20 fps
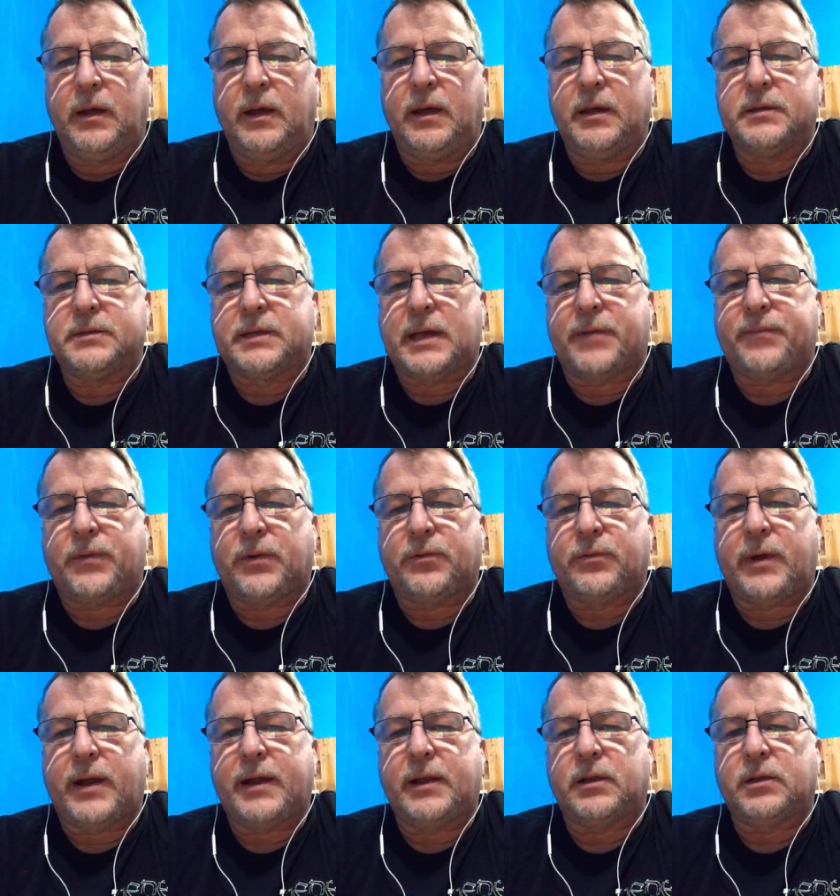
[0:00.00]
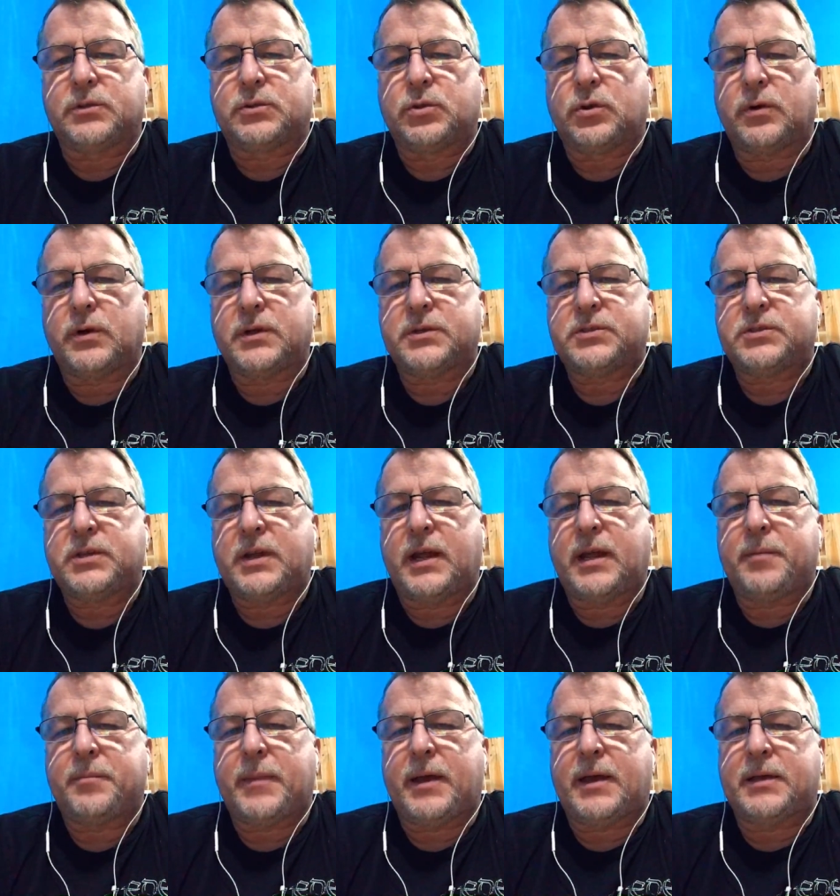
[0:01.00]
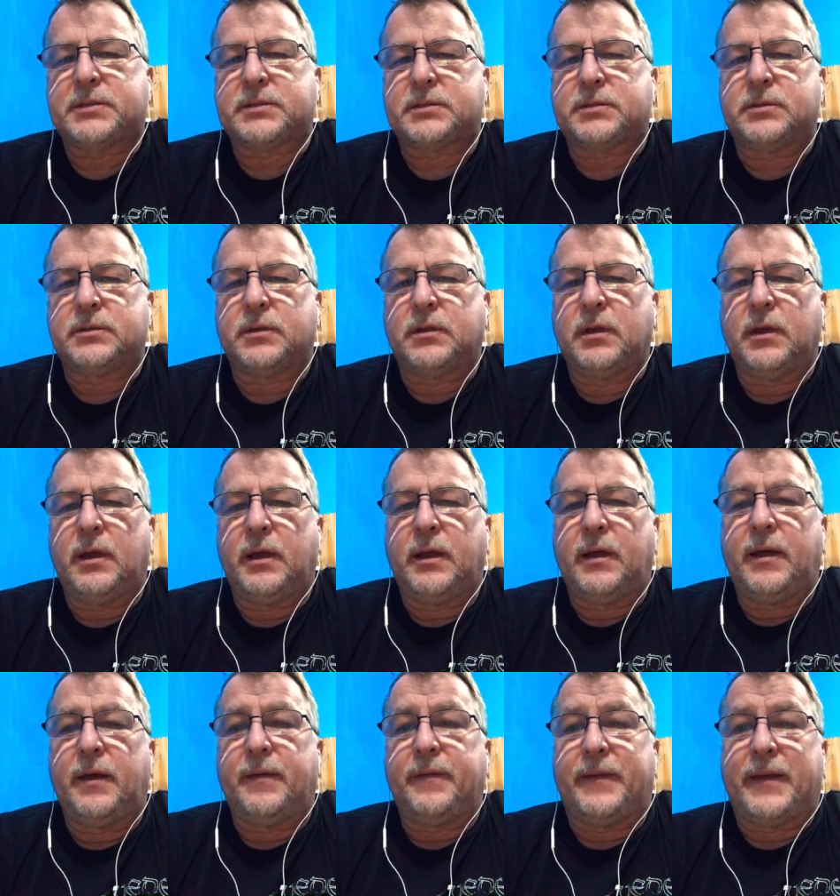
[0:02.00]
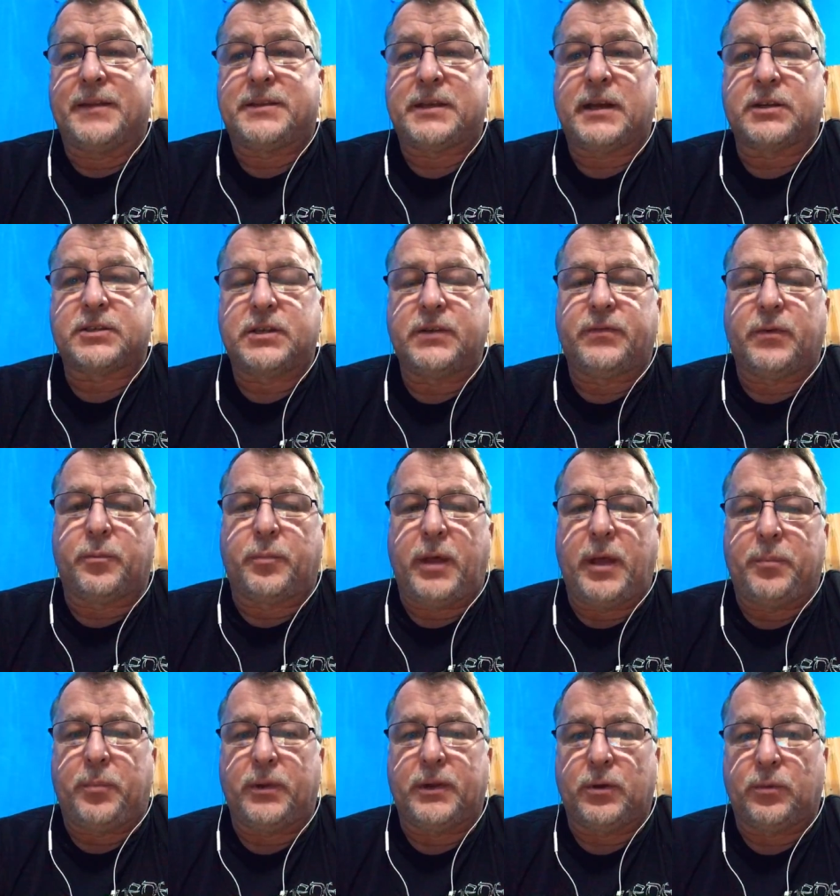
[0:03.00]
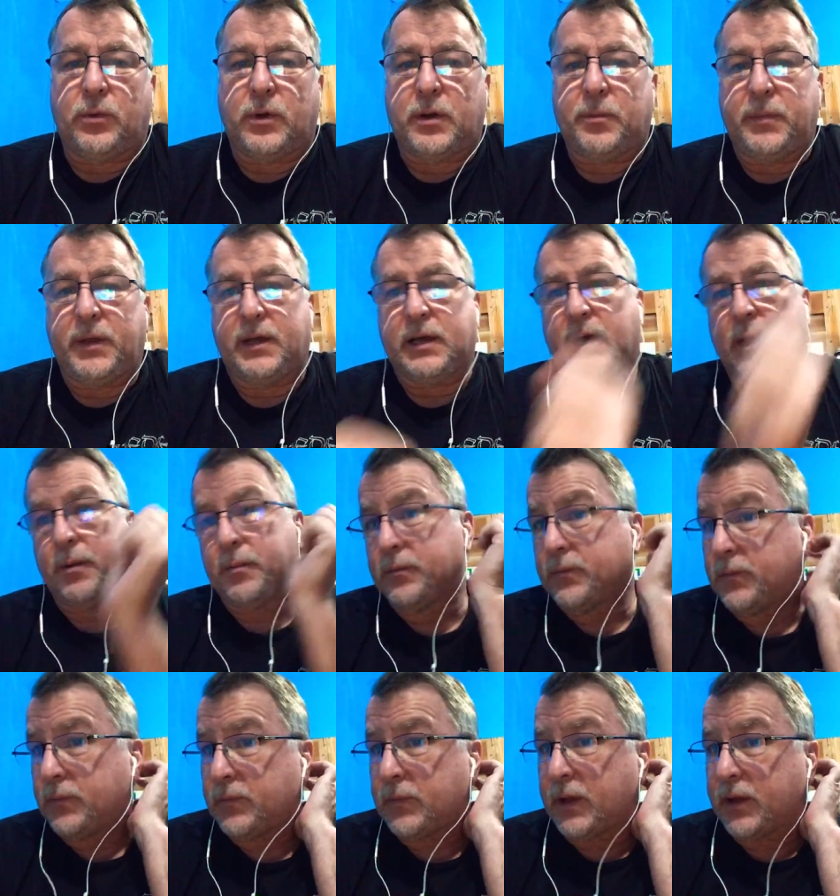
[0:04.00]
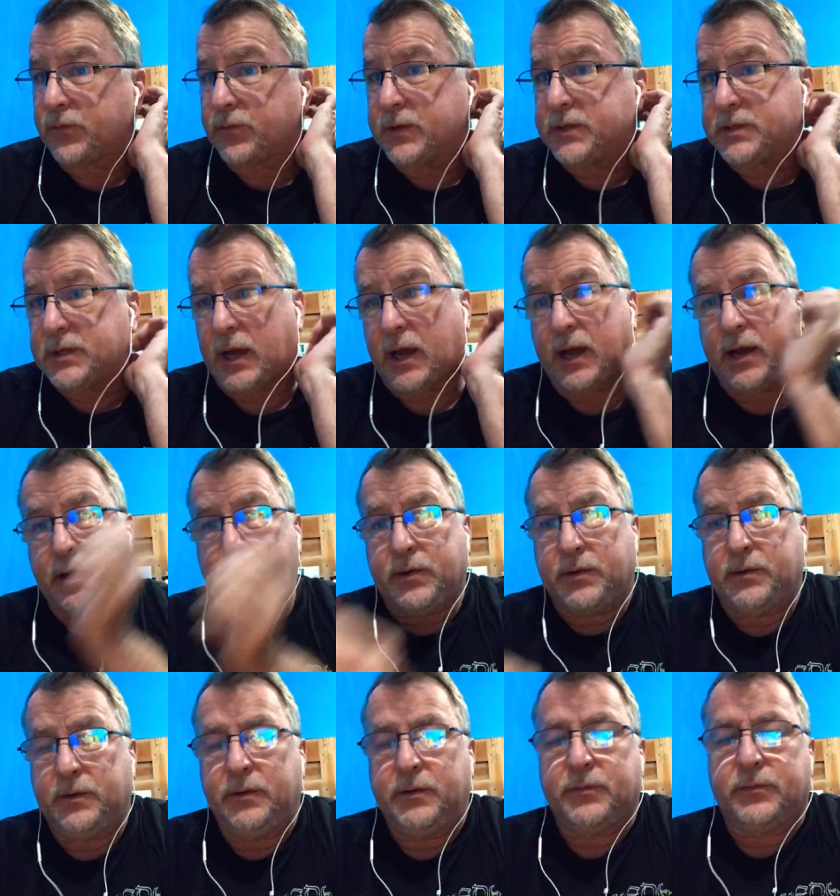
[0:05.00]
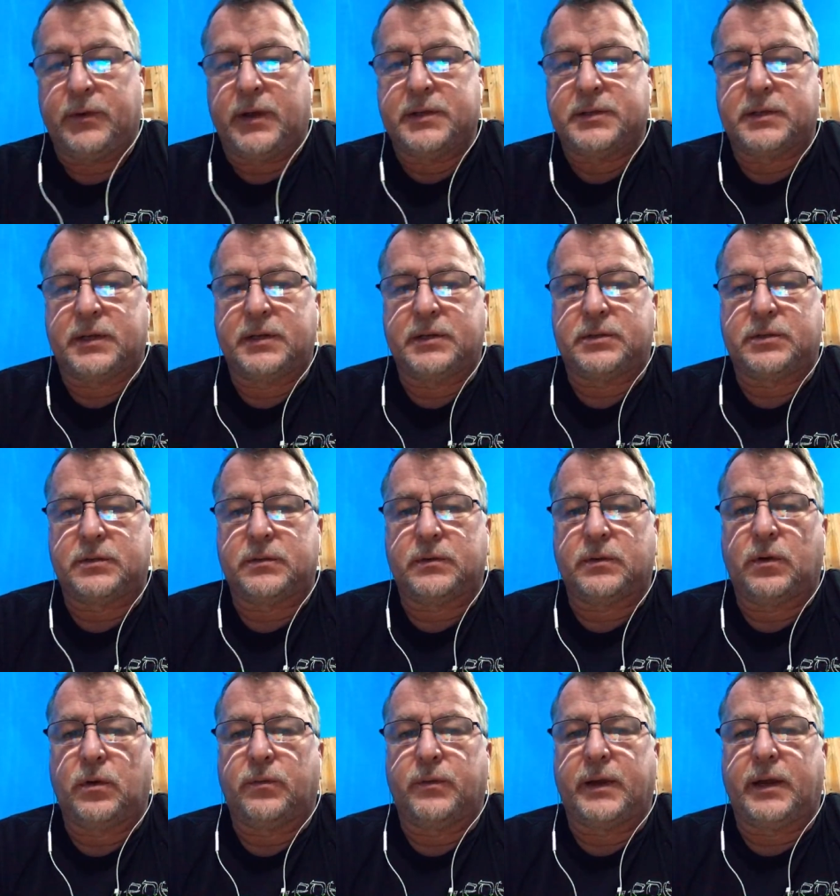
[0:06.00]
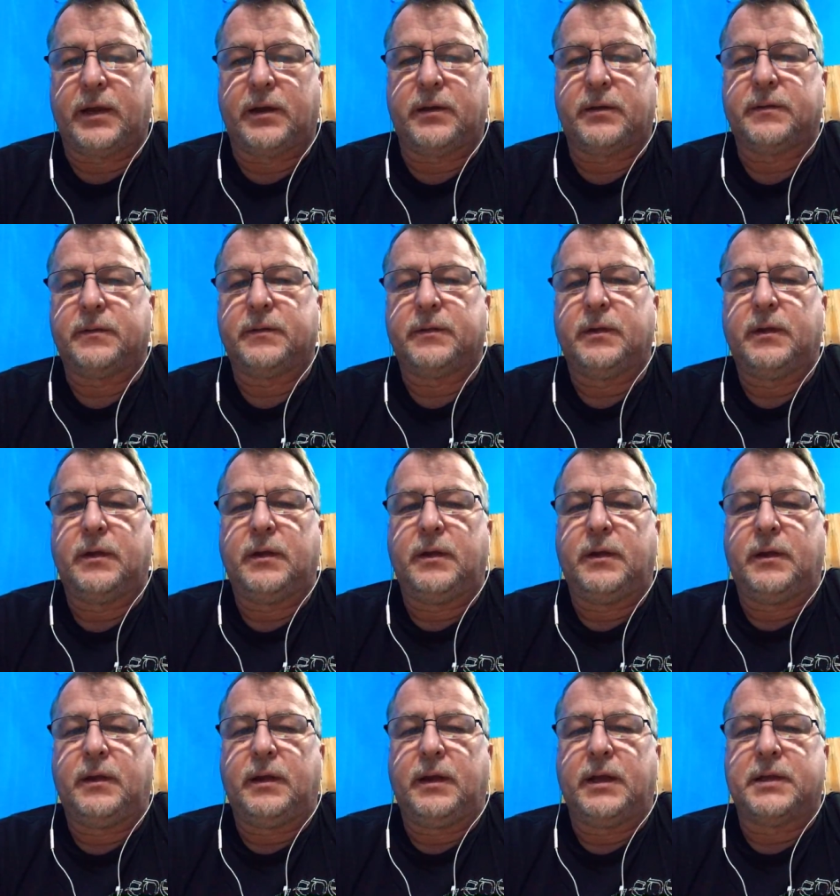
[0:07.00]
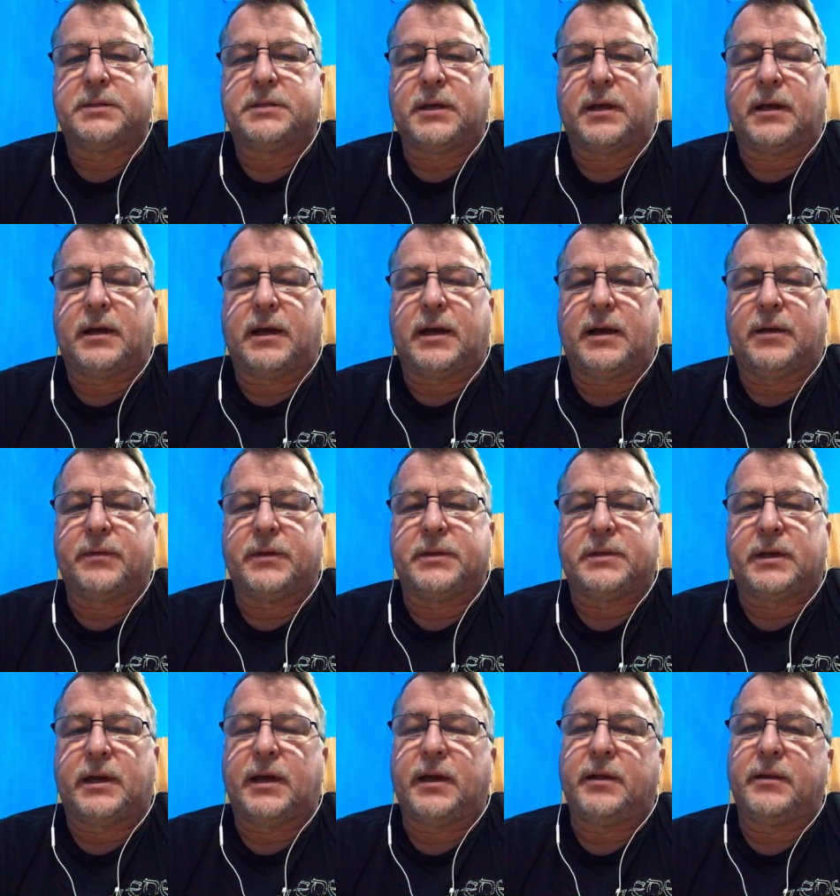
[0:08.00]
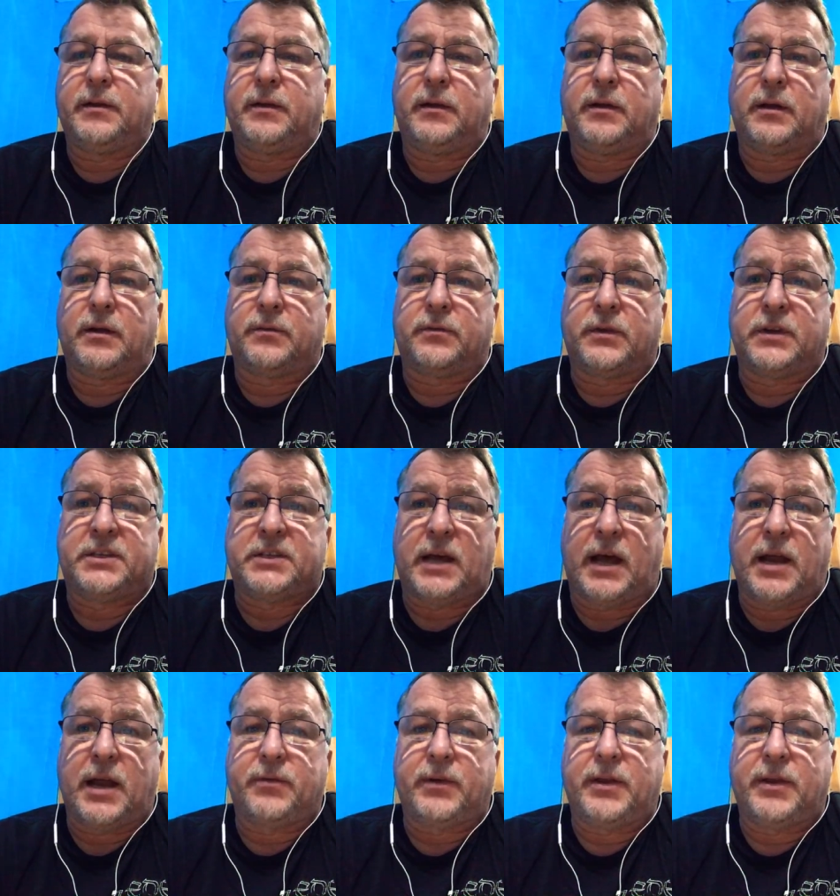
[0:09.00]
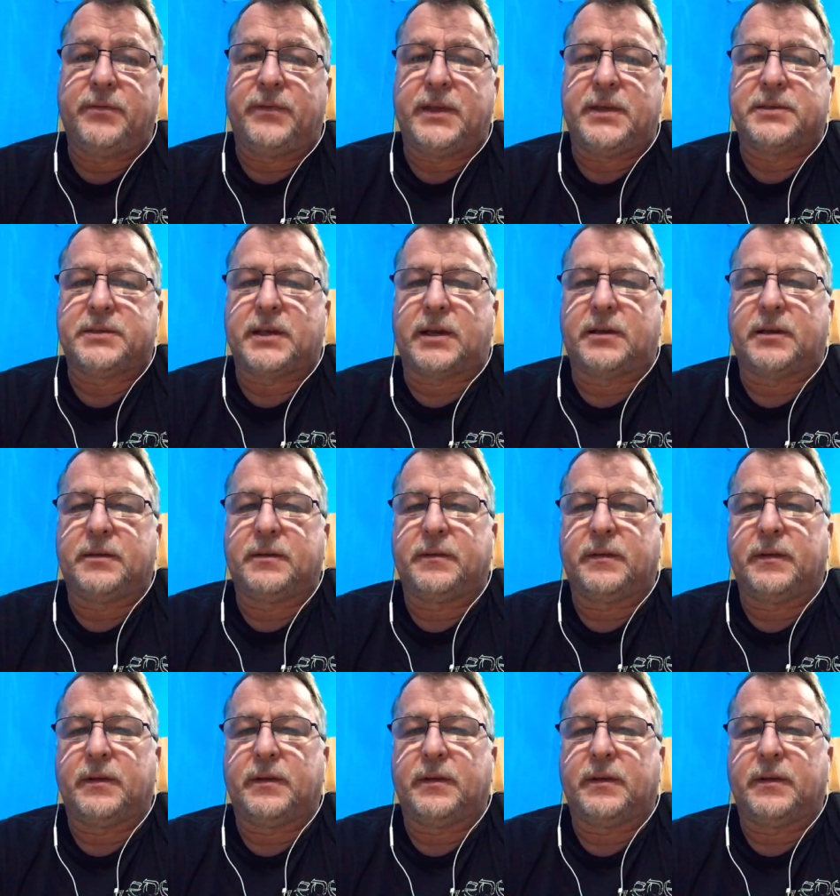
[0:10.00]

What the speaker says: Is that for regular tourists, JM asked? That's actually for people that want to become like retired residents over here. It's a retiree visa,